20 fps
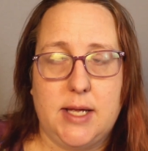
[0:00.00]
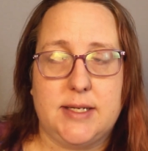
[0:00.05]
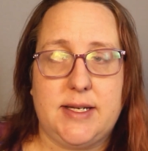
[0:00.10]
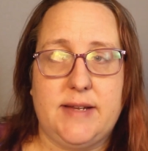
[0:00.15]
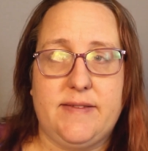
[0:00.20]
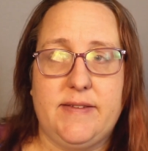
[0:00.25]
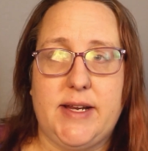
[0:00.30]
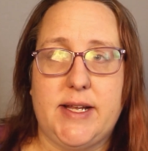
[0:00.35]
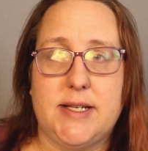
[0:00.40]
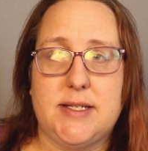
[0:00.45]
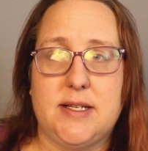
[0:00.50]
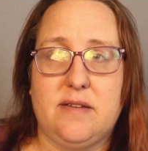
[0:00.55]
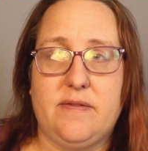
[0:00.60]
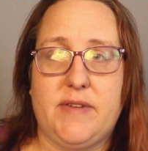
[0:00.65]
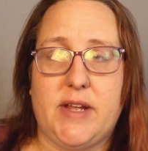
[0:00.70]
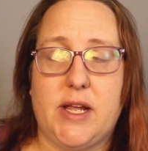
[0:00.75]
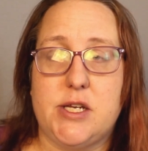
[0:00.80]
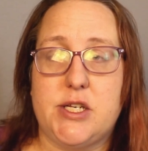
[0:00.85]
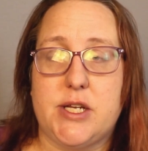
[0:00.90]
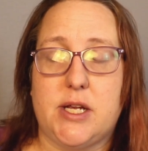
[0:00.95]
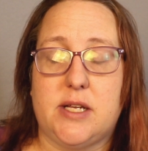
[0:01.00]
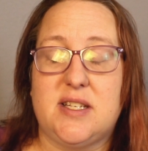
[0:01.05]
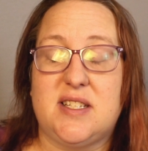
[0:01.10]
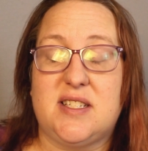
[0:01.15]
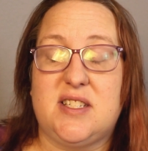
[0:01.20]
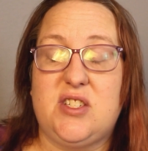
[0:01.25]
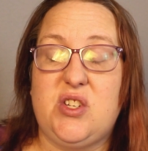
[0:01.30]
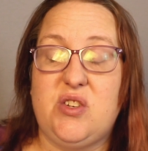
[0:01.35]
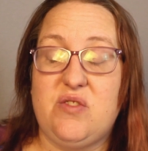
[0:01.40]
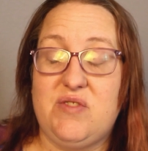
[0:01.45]
DVDs and
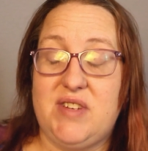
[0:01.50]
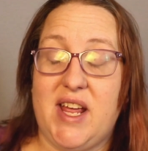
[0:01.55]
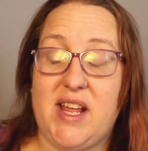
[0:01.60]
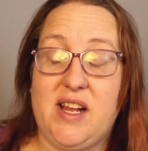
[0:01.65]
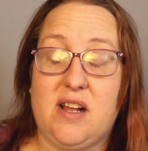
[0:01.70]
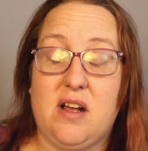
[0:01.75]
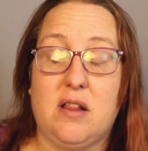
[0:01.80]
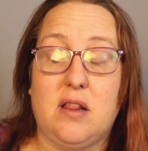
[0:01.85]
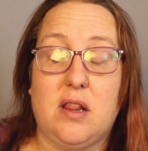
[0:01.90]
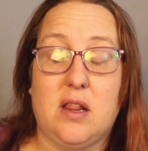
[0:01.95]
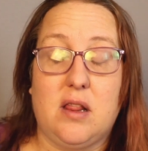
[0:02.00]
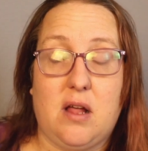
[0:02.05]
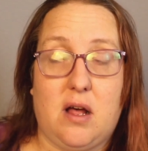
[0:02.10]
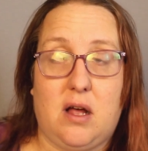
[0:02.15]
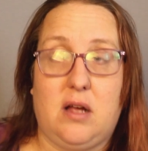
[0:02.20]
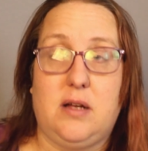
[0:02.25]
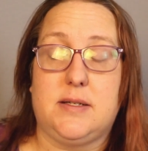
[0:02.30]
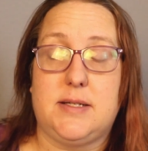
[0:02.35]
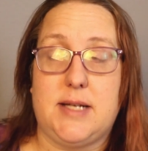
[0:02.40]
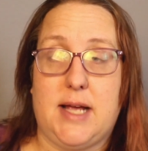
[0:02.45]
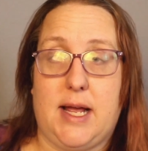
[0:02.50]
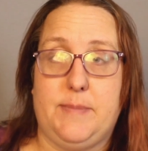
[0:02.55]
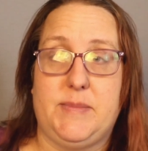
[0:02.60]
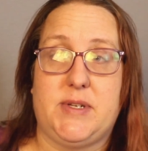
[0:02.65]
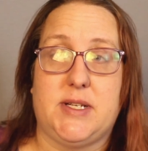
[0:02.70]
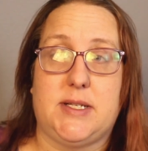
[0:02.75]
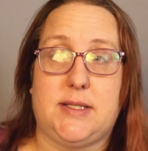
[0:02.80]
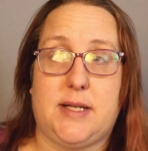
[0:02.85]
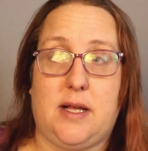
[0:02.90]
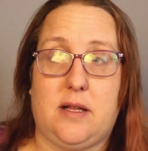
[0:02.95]
VHS do take a long time
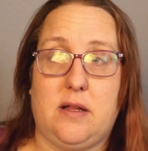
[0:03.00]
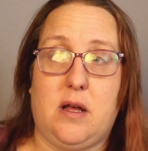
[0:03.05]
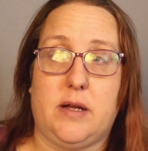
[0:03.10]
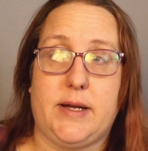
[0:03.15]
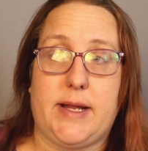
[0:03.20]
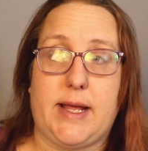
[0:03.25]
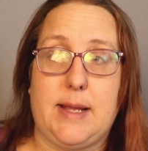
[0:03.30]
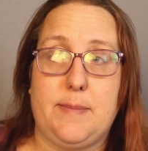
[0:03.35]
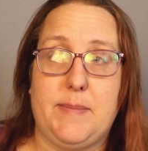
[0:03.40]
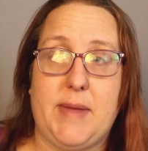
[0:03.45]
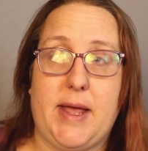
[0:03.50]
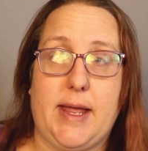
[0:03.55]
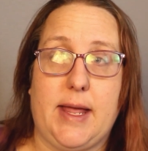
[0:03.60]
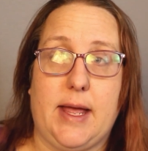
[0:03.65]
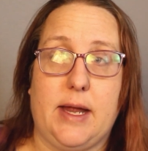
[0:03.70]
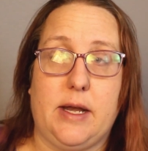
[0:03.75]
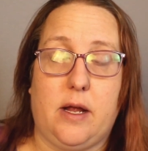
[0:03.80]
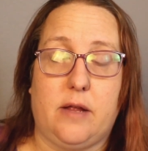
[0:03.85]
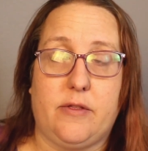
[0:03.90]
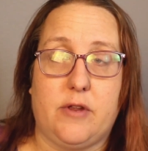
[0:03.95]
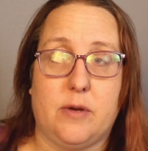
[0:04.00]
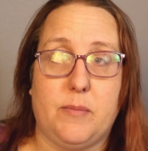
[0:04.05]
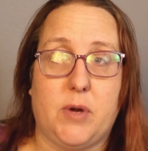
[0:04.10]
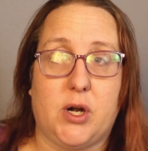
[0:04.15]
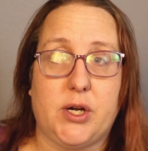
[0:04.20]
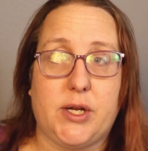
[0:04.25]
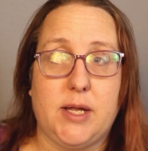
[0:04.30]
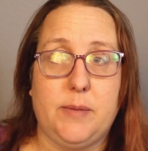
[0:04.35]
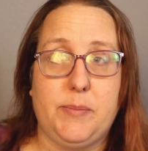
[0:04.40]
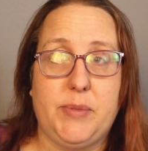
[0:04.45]
to sell on eBay and other
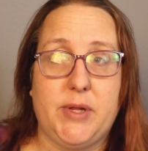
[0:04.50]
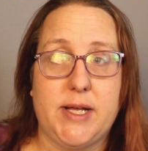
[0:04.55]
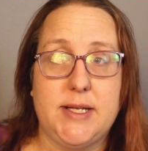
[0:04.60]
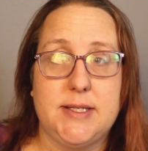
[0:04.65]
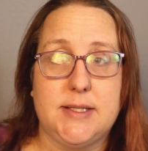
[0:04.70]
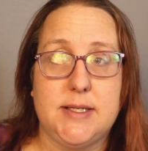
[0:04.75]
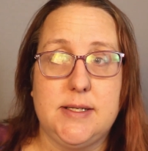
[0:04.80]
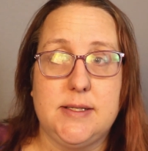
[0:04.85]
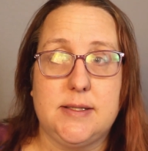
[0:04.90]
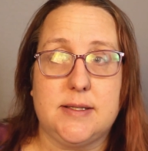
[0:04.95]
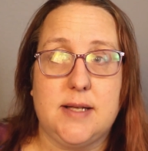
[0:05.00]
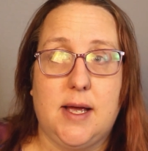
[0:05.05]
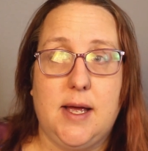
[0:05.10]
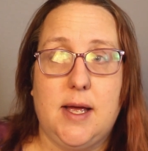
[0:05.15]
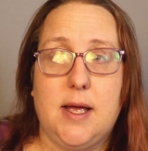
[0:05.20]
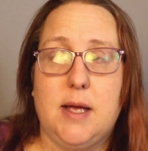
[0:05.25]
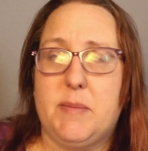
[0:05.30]
marketplaces,